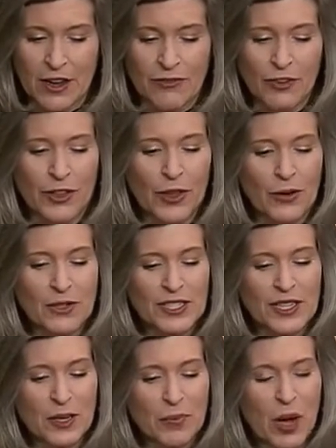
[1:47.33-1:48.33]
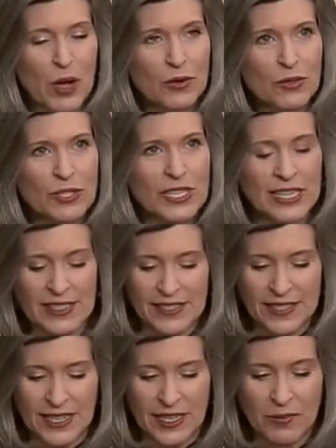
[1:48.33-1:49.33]
for those that oppose a
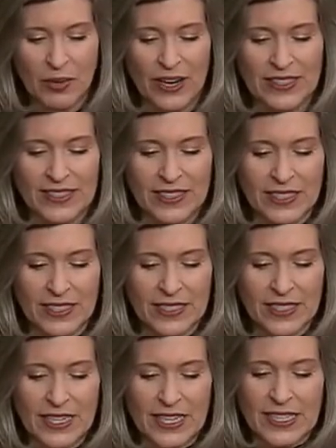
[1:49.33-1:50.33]
sitting president